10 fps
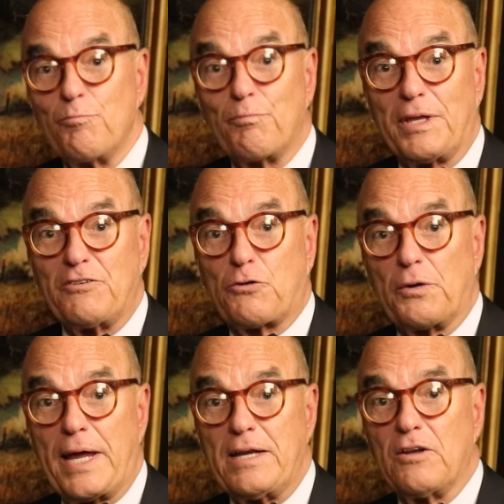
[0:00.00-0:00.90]
please
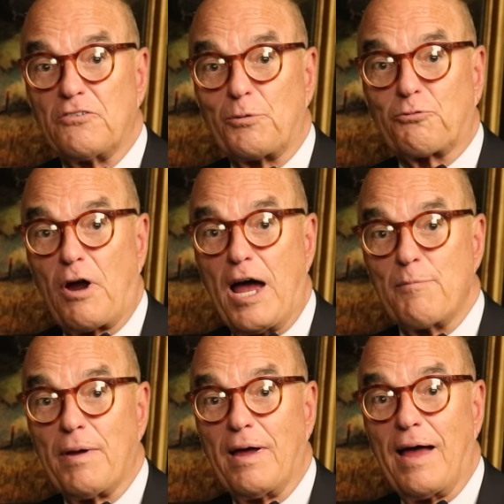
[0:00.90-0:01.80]
donate,
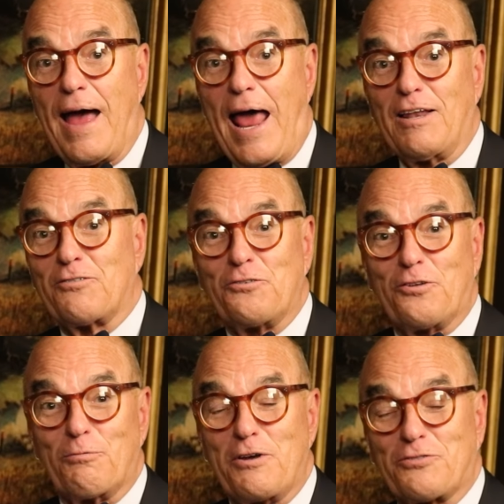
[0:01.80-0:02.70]
subscribe, and listen to
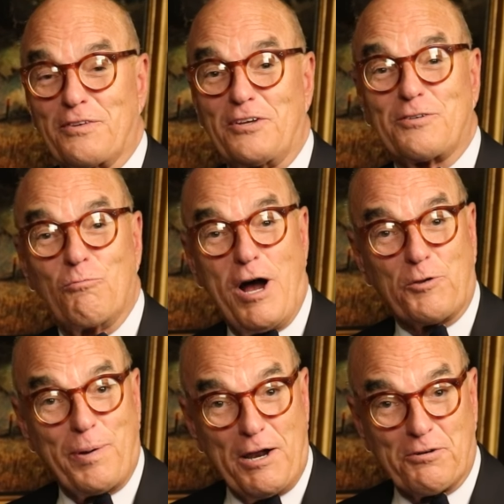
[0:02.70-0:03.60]
the rest of this and
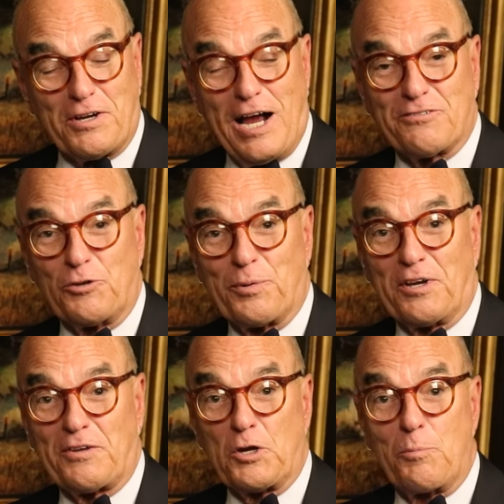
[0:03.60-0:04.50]
watch Patrick Gossage,
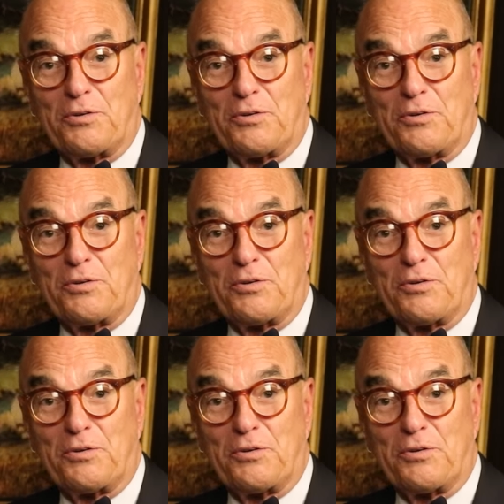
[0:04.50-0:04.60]
because I'm going